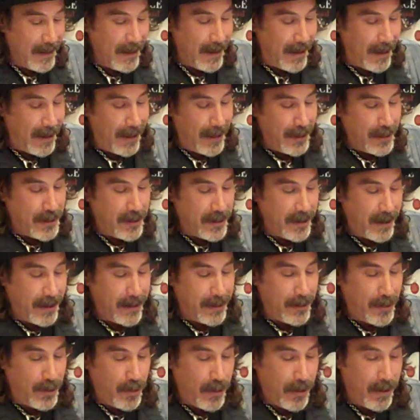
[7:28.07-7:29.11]
I sit
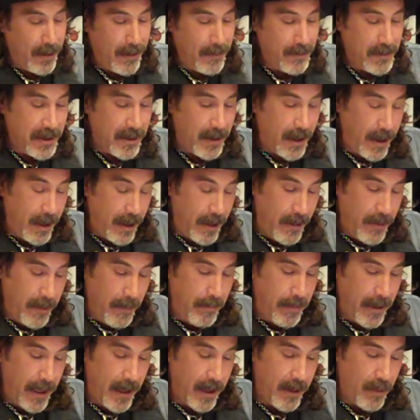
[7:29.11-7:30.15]
curbside on the
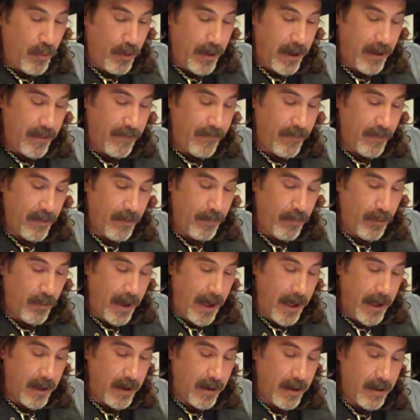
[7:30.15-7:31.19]
bike waiting for a
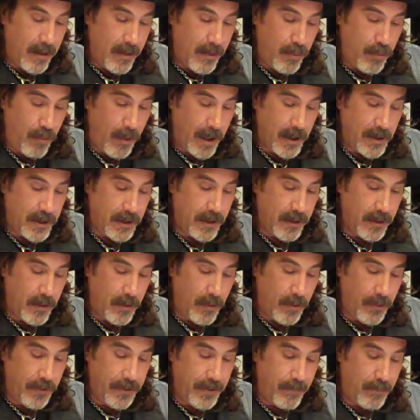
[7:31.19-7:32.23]
break, watching the
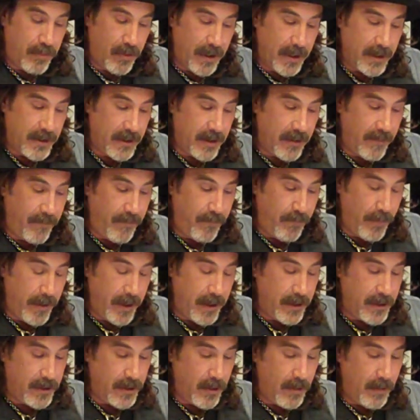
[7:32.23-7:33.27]
whole depressing freak
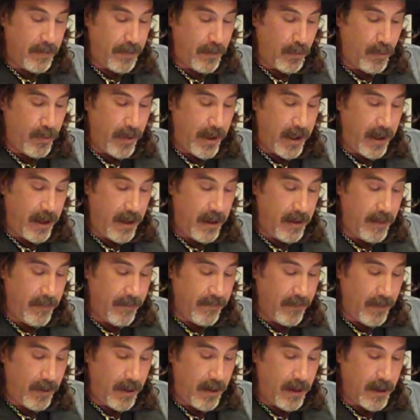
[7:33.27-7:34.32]
show parade
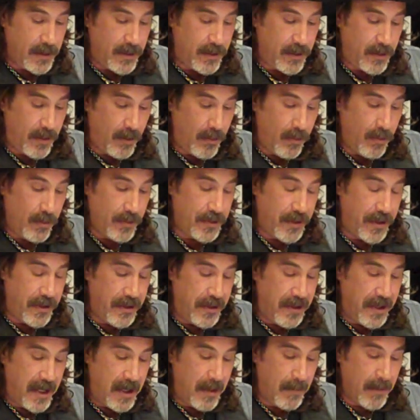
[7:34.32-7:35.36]
of lost souls
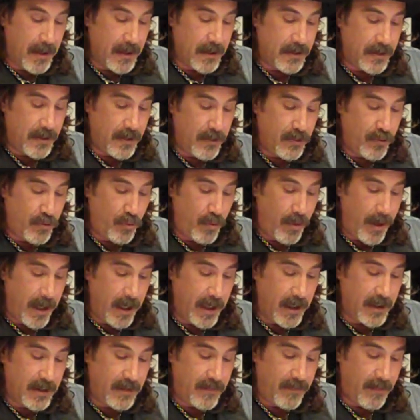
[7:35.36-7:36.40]
and demons and
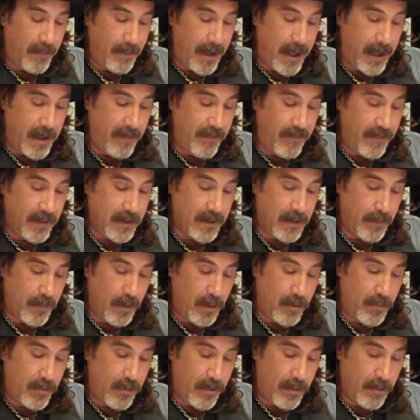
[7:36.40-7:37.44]
dregs from my
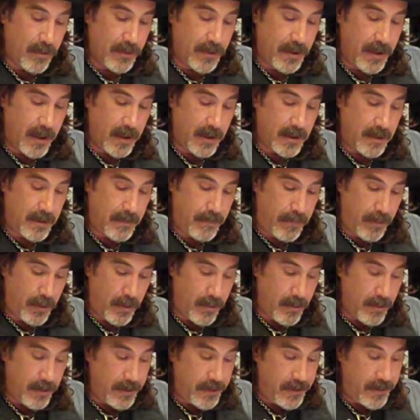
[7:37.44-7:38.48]
invisible crow's nest
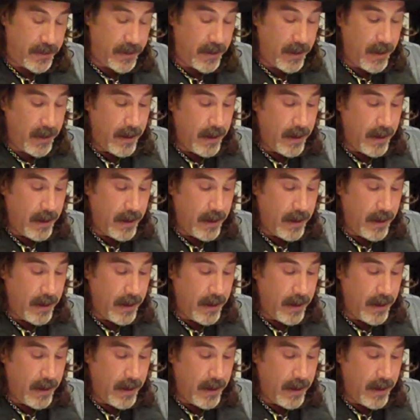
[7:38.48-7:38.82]
perch.